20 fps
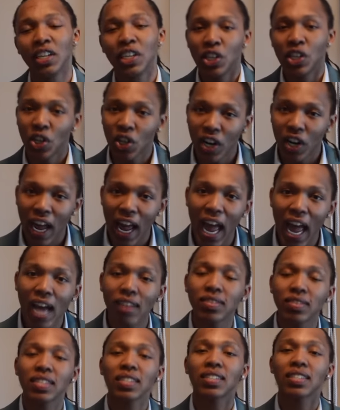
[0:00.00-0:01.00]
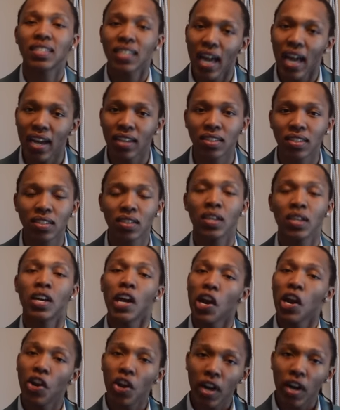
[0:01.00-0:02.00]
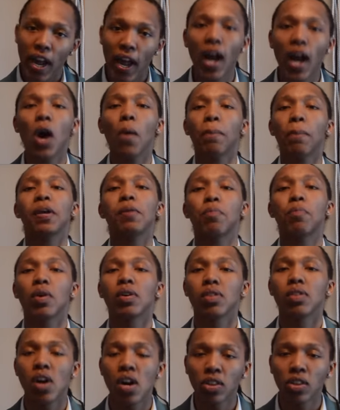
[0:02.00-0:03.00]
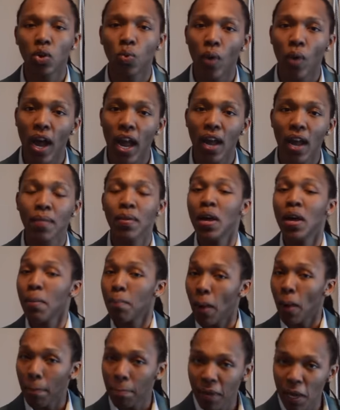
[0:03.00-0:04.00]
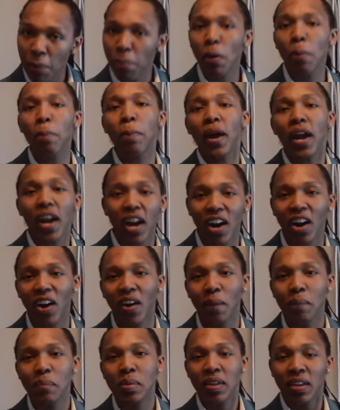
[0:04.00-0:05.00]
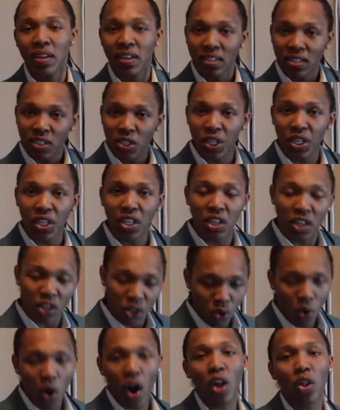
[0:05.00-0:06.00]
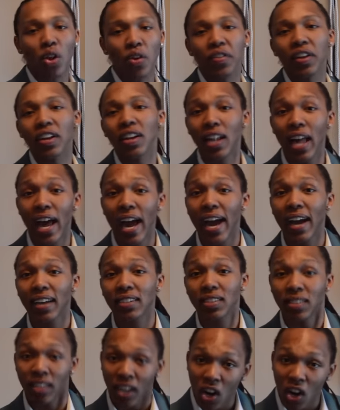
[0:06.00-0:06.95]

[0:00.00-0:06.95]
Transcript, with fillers: You're going to have success. You're going to help people along the way, but be prepared to crawl over the glass.